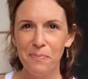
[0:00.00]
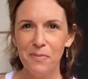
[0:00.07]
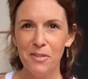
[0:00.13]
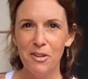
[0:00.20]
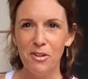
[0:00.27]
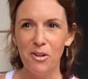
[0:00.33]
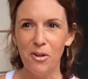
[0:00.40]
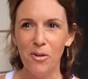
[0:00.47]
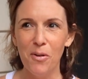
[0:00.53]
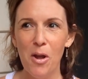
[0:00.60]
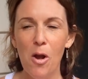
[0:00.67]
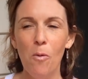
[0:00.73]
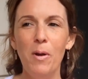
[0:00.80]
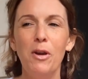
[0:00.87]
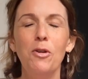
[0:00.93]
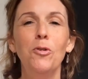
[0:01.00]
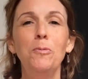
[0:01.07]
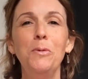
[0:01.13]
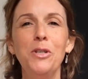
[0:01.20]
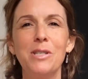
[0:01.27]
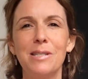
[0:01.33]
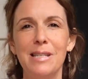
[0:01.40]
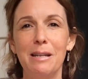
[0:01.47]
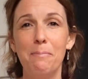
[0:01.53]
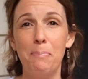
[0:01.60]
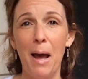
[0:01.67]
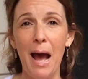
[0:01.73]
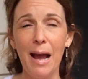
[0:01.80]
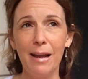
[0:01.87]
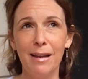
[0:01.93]
You know, we can almost sit
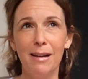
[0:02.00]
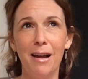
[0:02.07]
back and